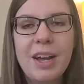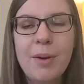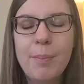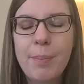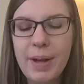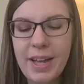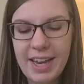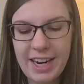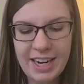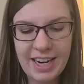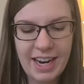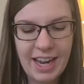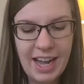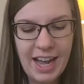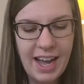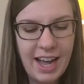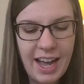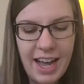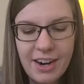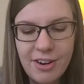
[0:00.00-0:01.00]
But
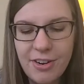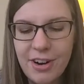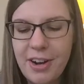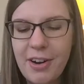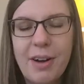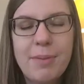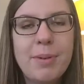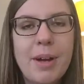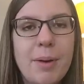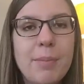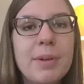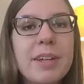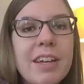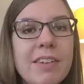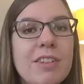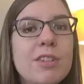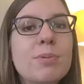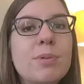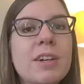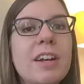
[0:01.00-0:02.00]
I don't know. I'm going to give
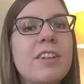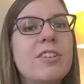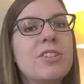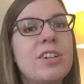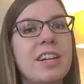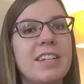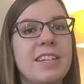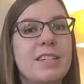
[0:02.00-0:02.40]
this one another chance.